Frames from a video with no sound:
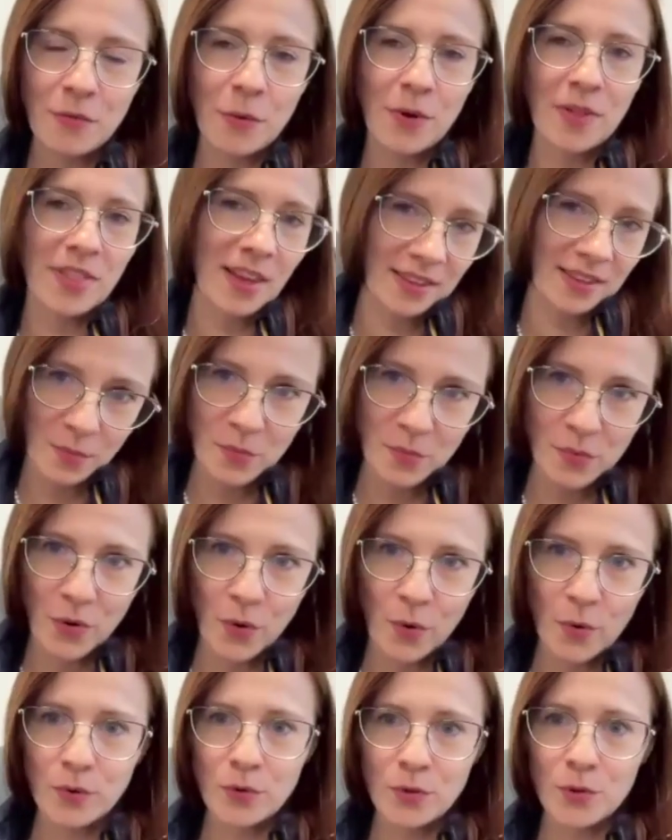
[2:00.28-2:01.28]
with that
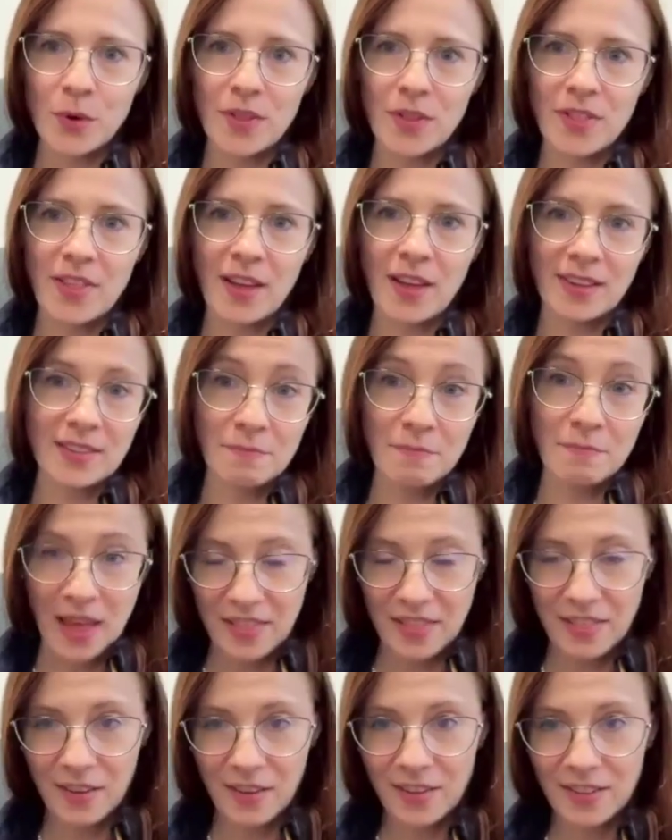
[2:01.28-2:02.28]
approach, with that
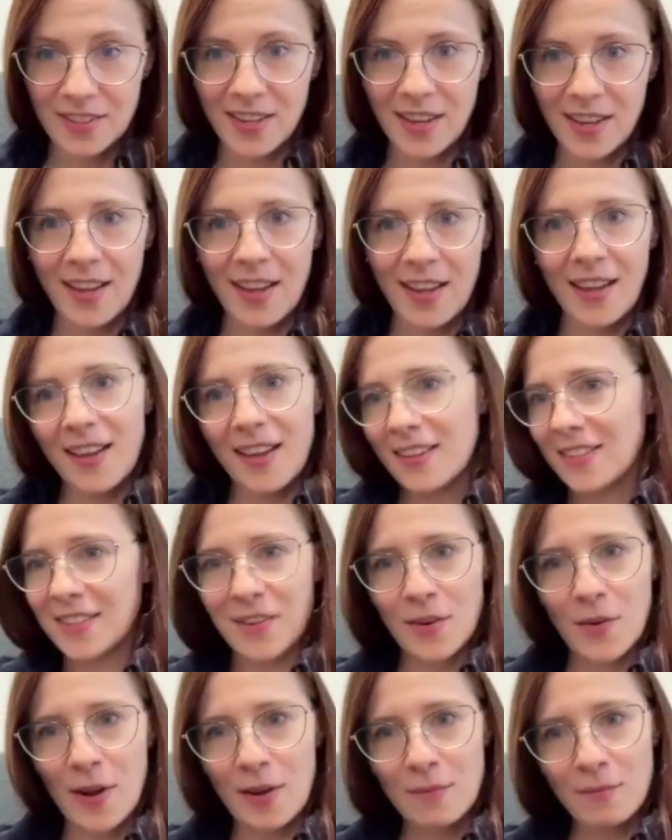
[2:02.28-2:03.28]
method.
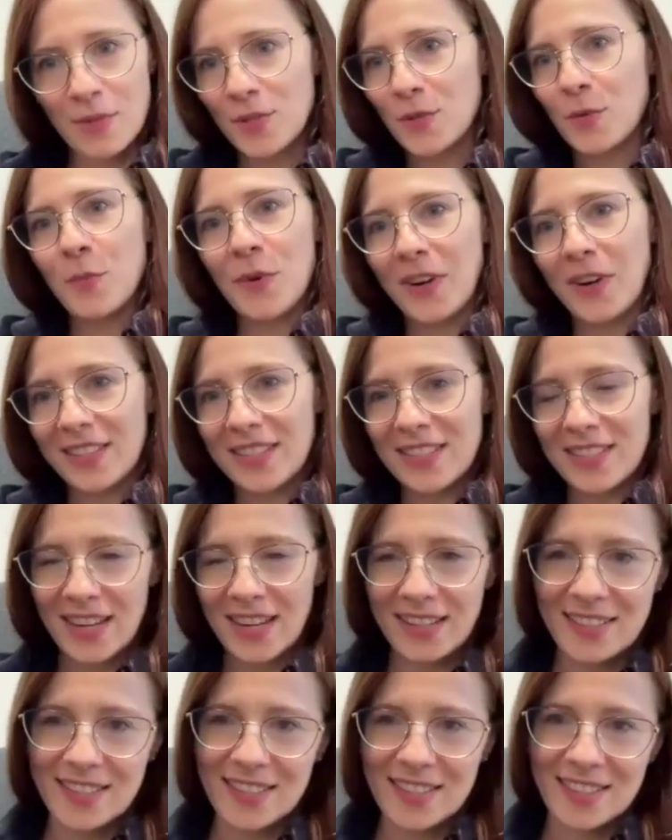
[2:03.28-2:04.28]
So I'm super
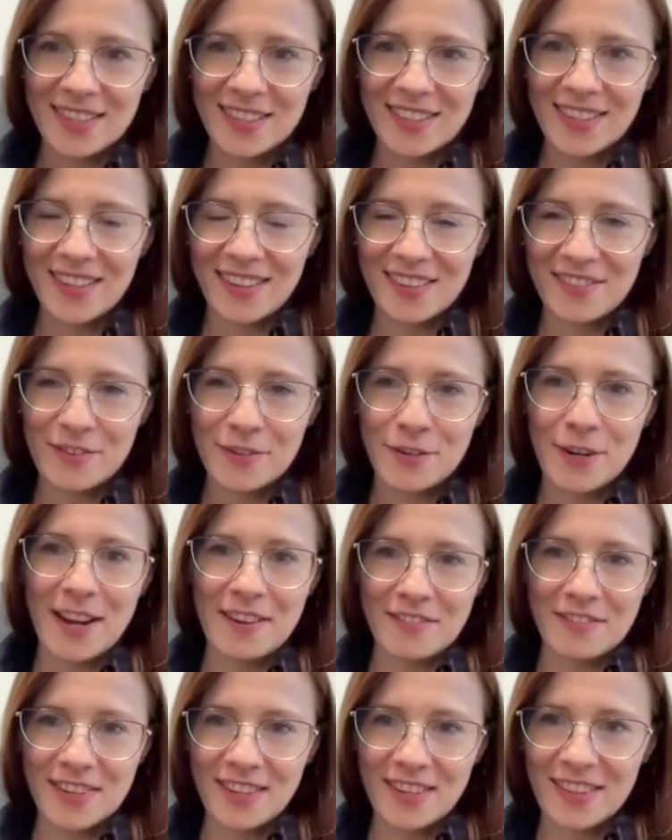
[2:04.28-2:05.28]
excited for
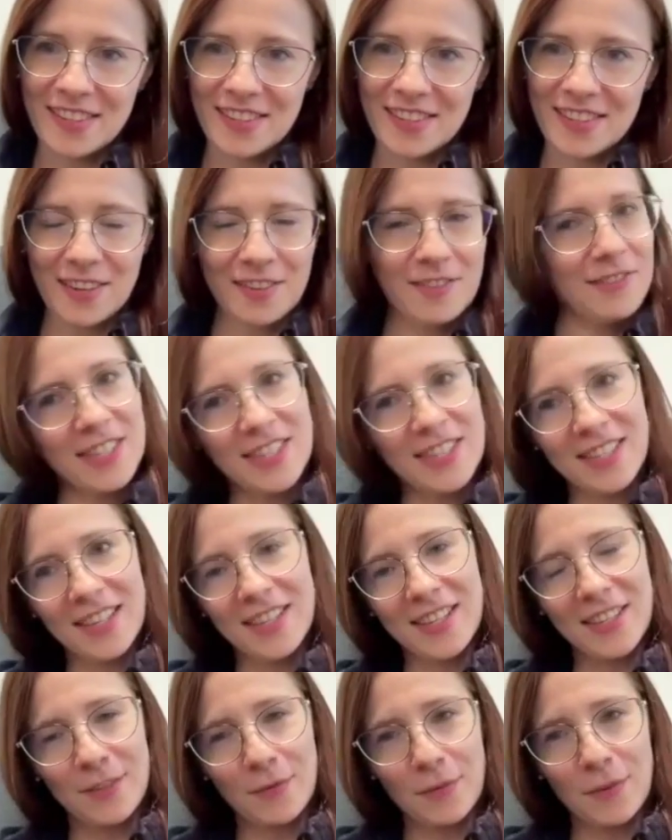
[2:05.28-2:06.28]
having this
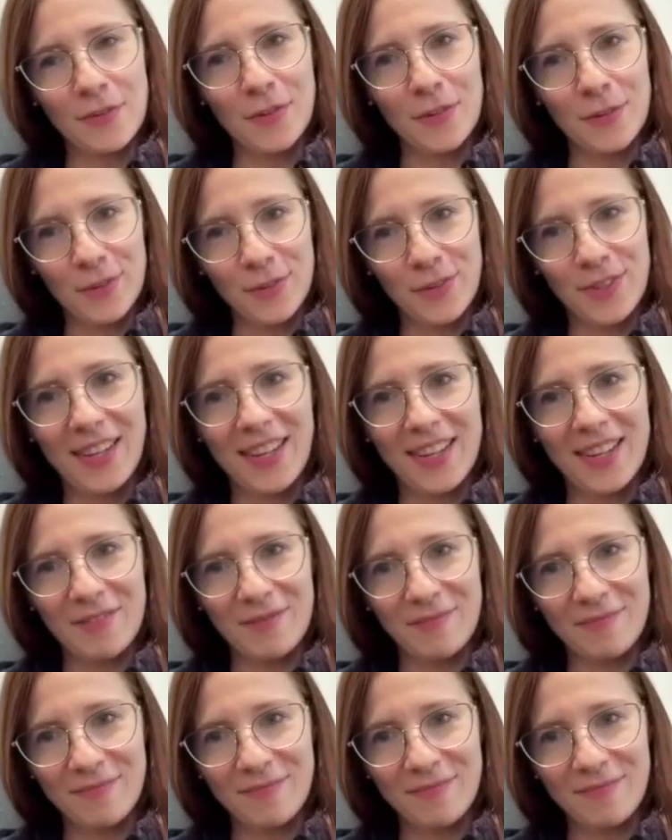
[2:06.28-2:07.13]
conversation with you today.